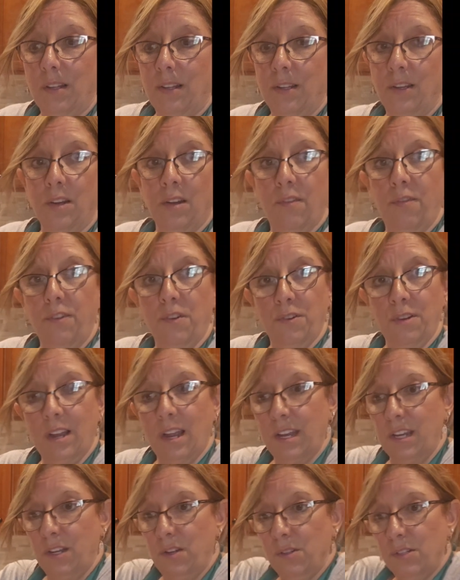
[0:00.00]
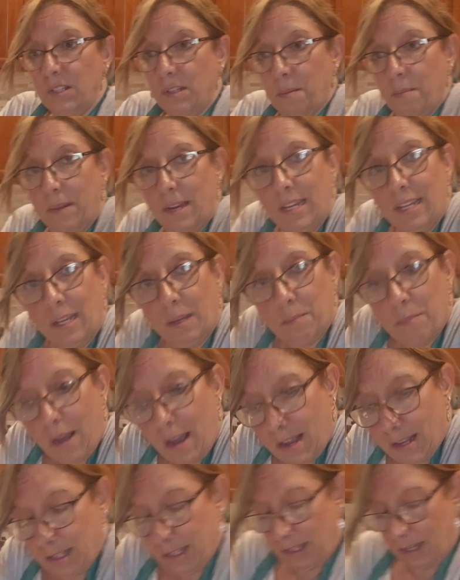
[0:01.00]
on there if you're not used to making
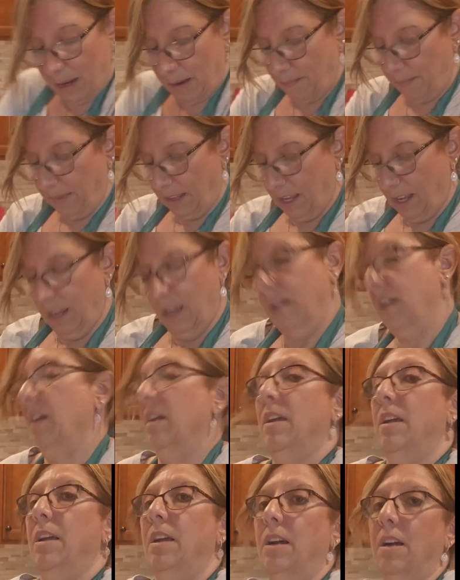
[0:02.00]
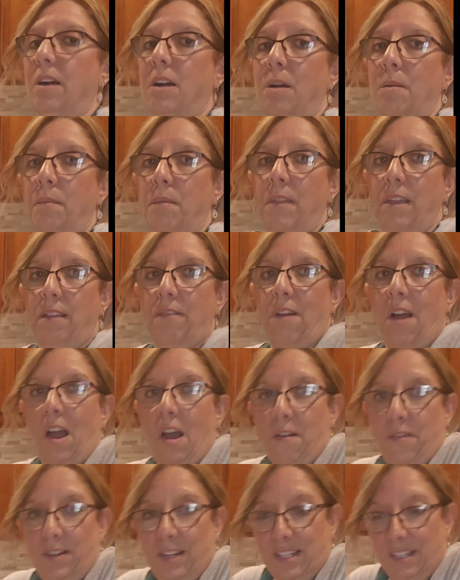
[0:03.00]
pasta. They've
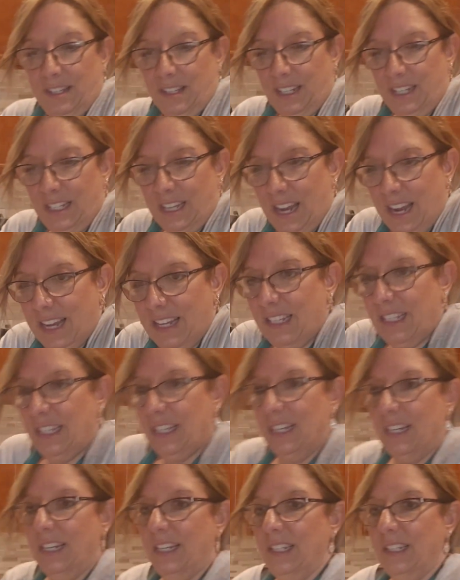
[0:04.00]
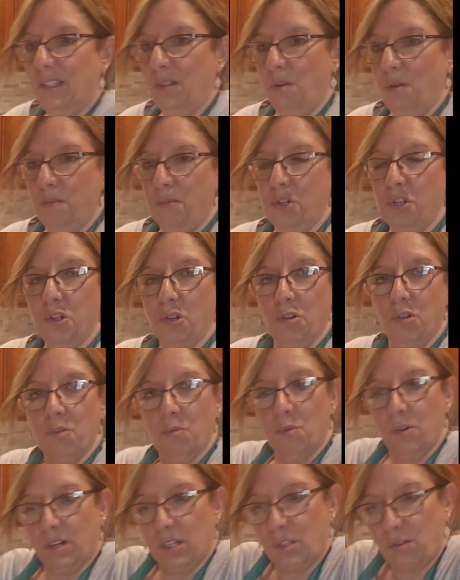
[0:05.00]
obviously tested it, so I'm sure
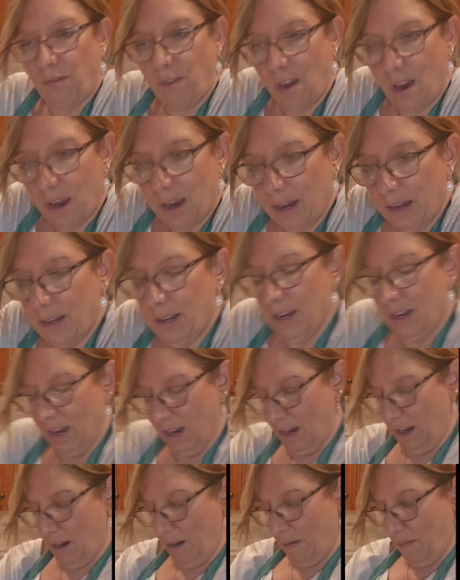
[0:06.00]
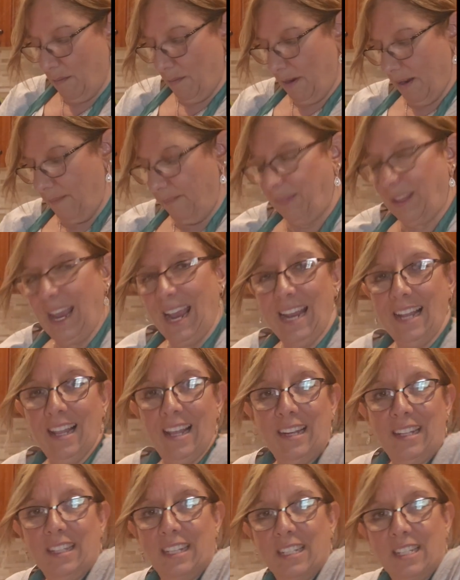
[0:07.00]
it works fine. But I
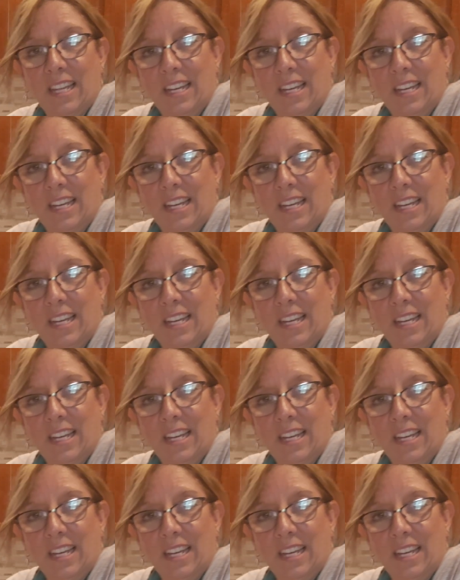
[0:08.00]
like the